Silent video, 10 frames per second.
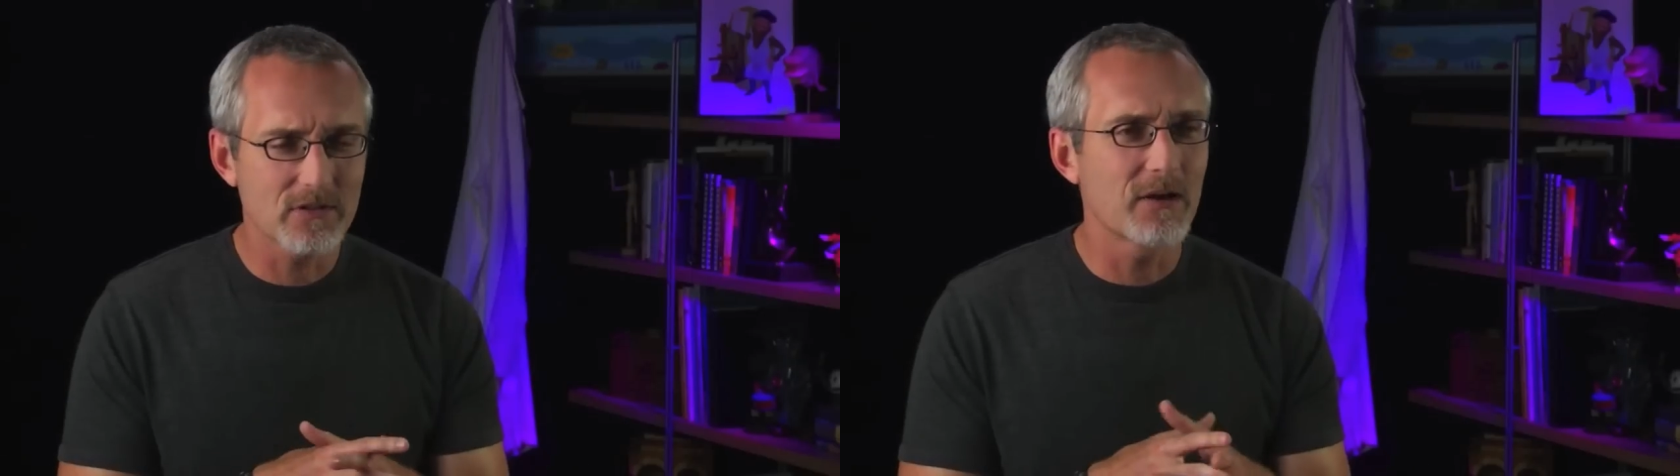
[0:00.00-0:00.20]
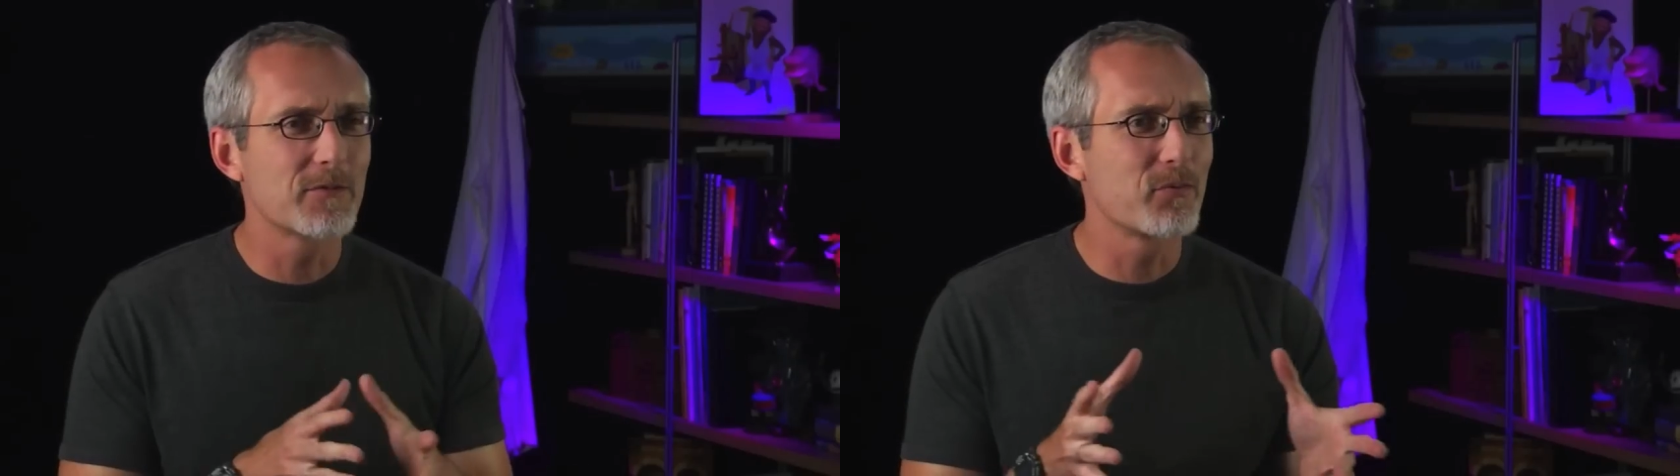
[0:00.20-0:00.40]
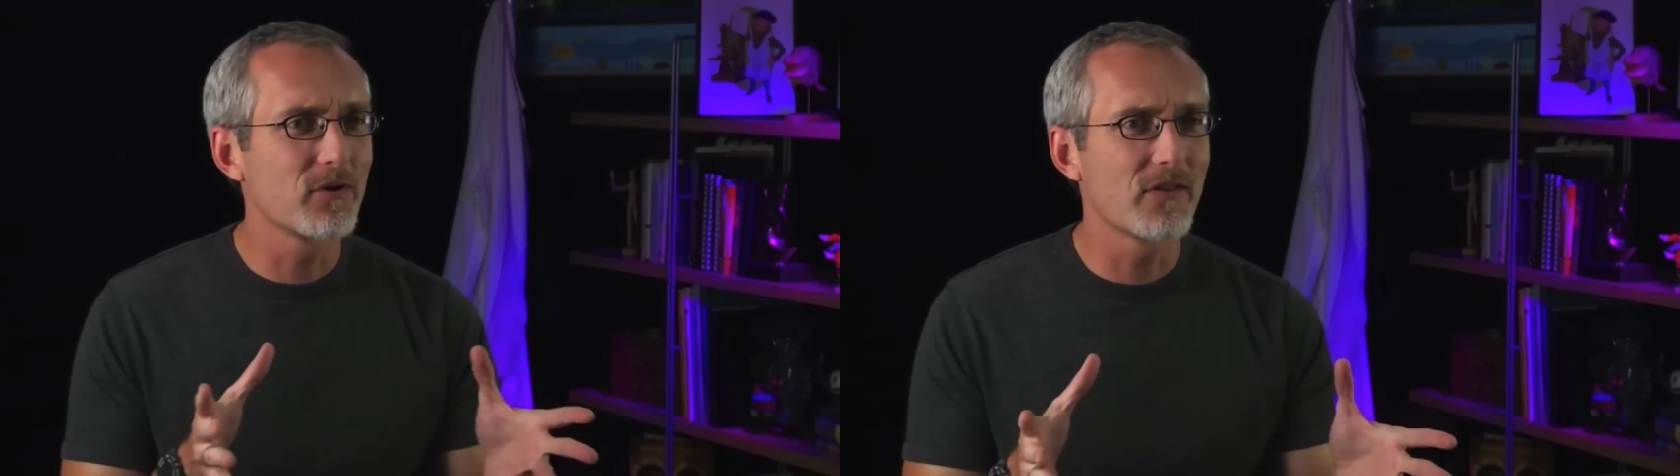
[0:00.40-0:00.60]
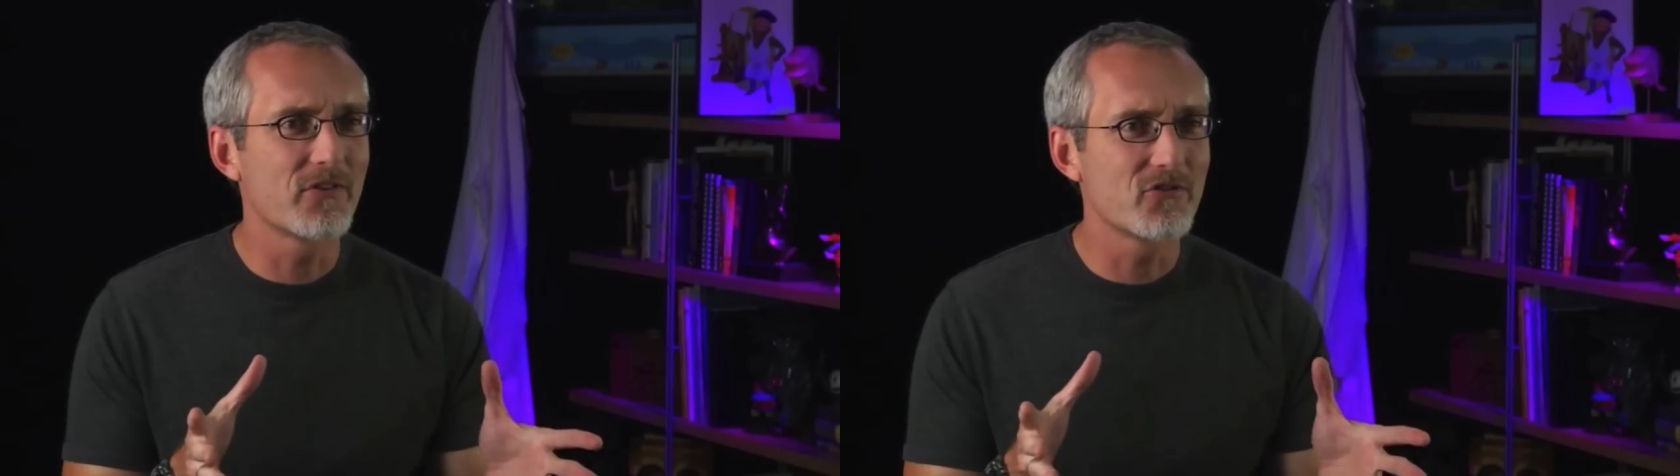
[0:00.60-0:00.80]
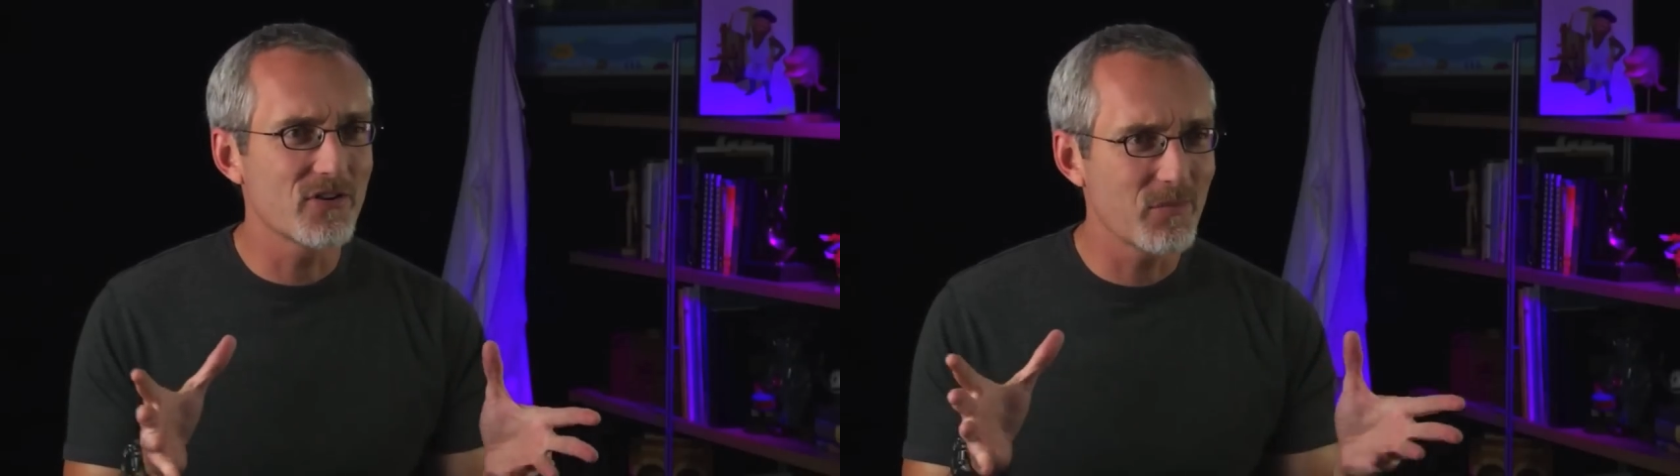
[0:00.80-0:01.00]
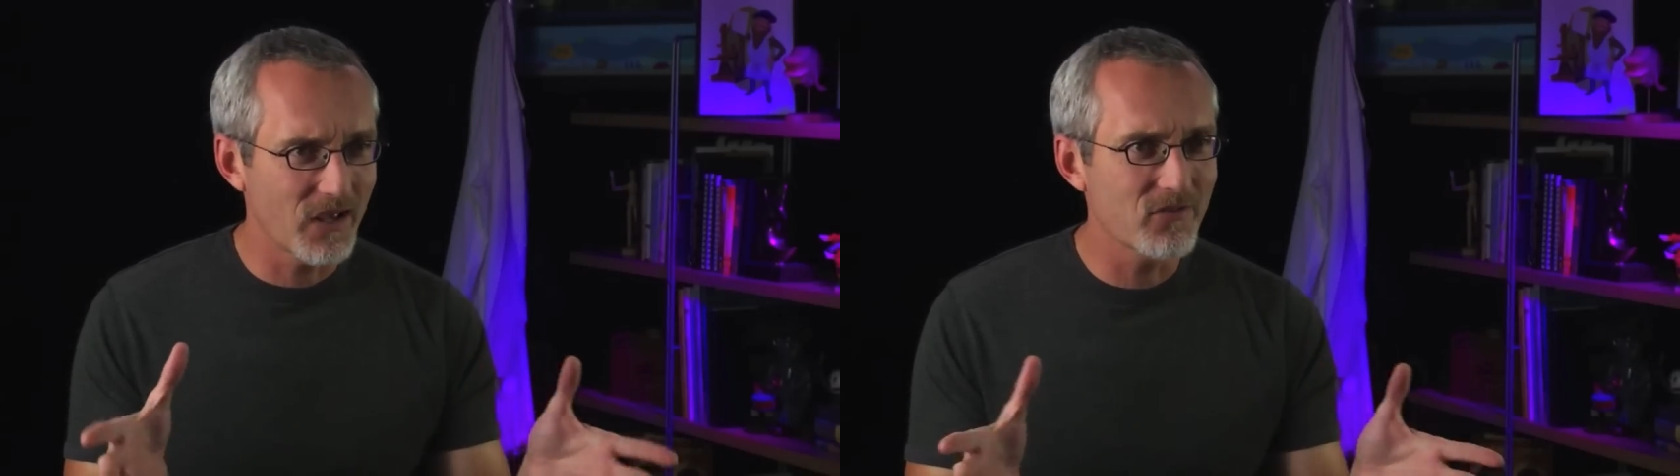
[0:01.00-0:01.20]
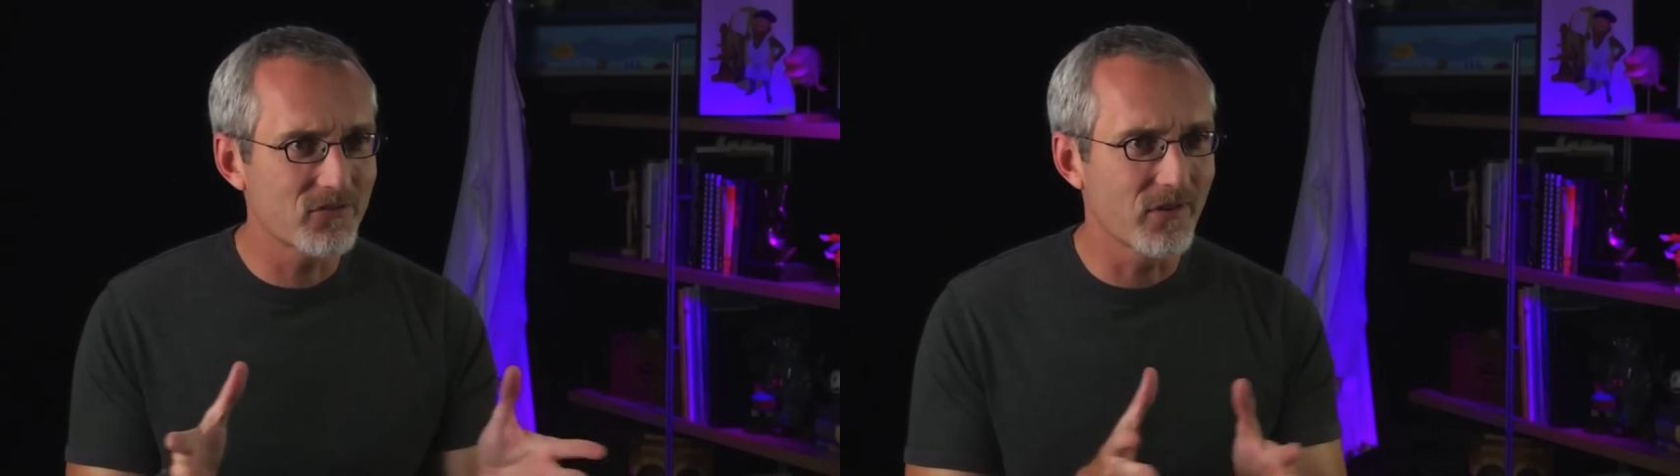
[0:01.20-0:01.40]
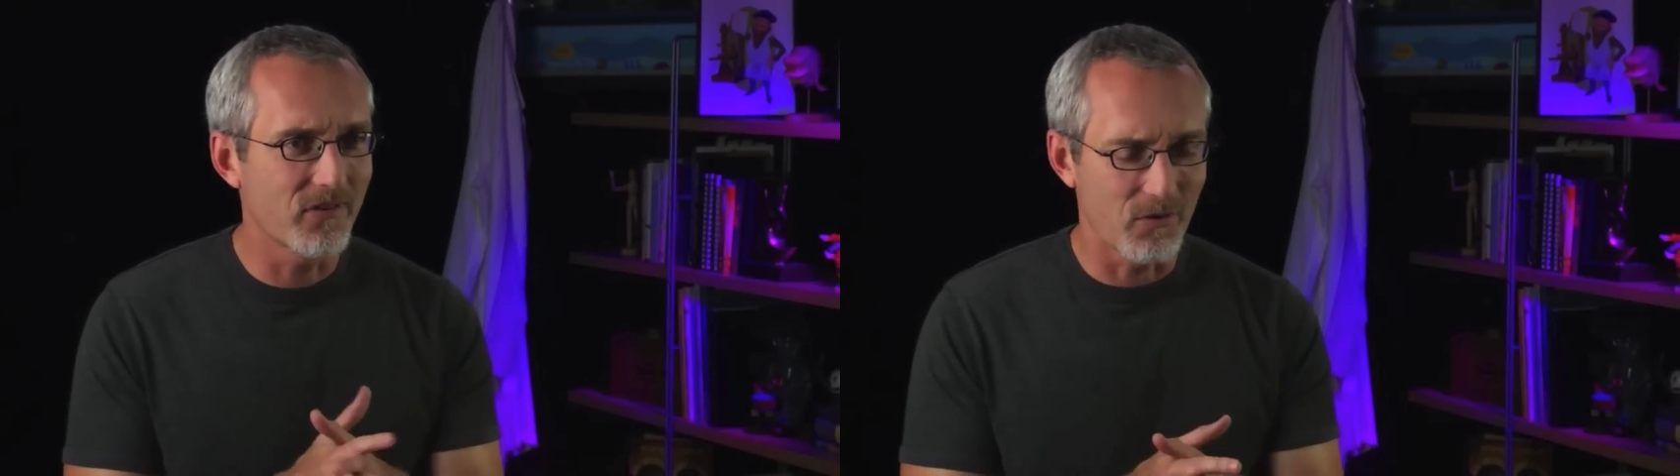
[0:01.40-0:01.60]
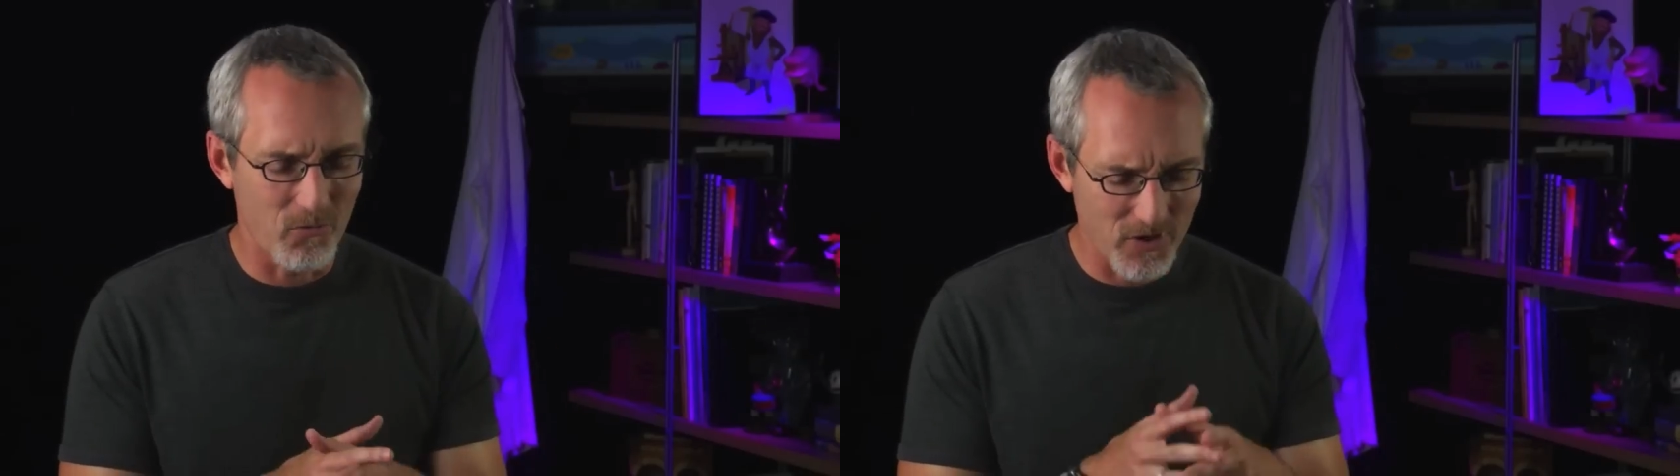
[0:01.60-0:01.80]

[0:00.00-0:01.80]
time to pull out the Jim Henson thing.